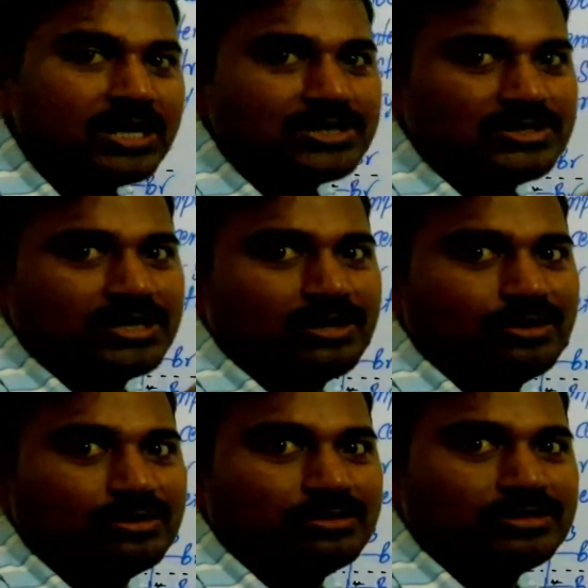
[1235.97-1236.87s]

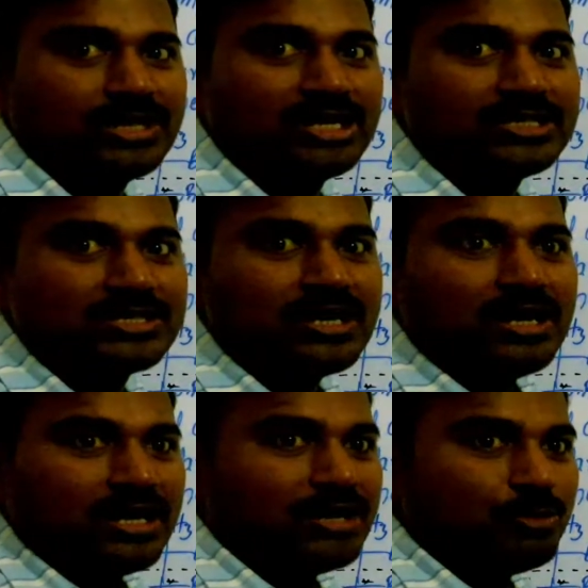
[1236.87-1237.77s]
0. That is,
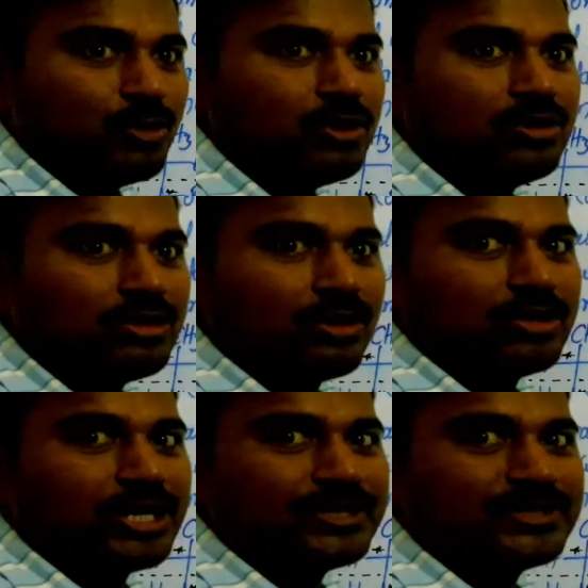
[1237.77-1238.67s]
it won't
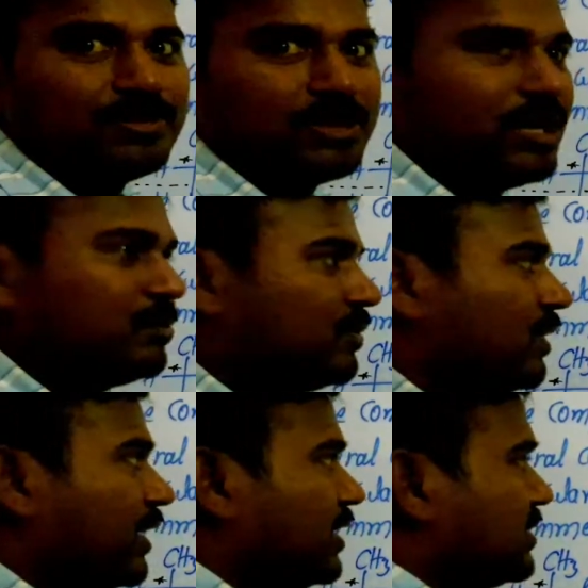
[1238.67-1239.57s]
rotate the plane
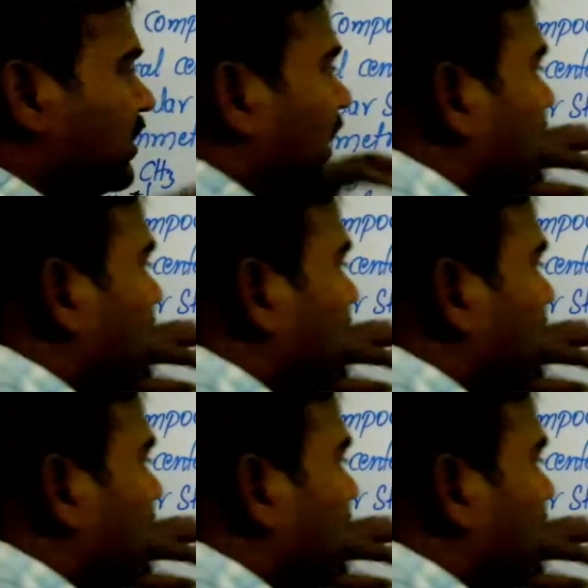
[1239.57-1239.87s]
polarized light,